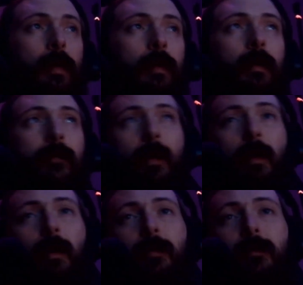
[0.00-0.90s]
Very
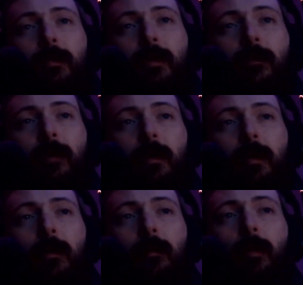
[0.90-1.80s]
interesting video.
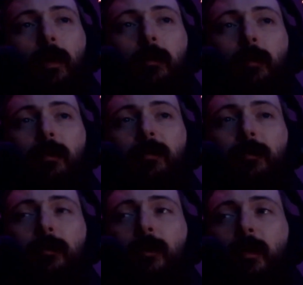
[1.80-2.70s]
Pretty much
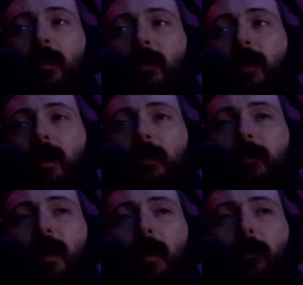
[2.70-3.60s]
Lincoln
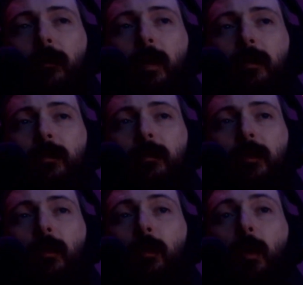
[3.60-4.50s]
sacrificed, or
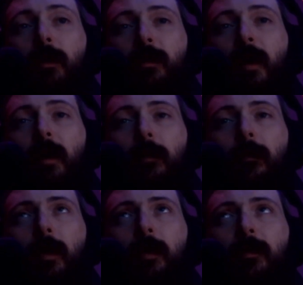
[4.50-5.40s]
was
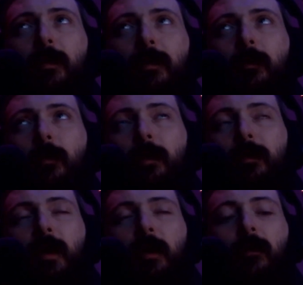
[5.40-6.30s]
sacrificed. He didn't really
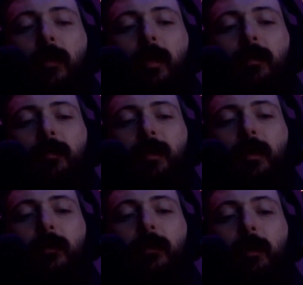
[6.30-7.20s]
sacrifice himself. He
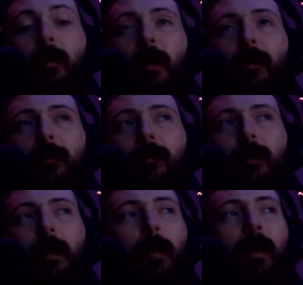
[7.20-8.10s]
might
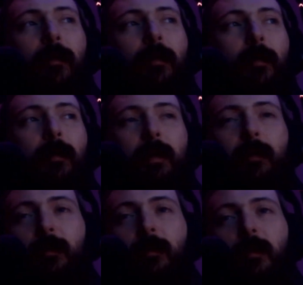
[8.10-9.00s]
have known he was
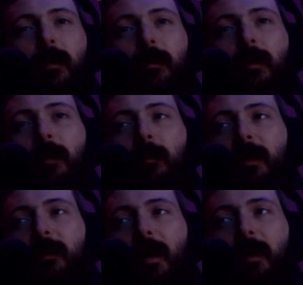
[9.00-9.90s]
going to be
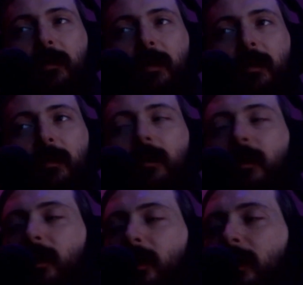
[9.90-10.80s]
assassinated.
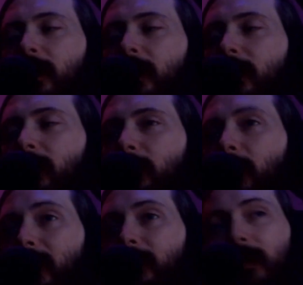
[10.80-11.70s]
But
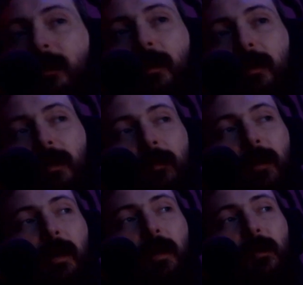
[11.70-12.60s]
seems like he
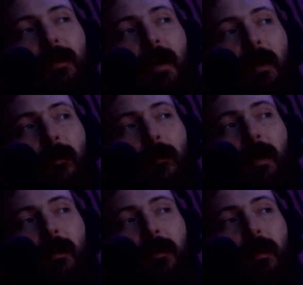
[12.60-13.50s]
was sacrificed to
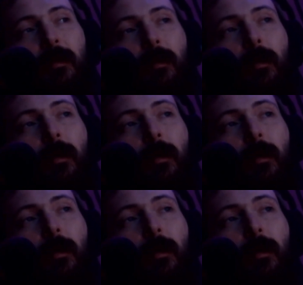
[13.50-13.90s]
end the war.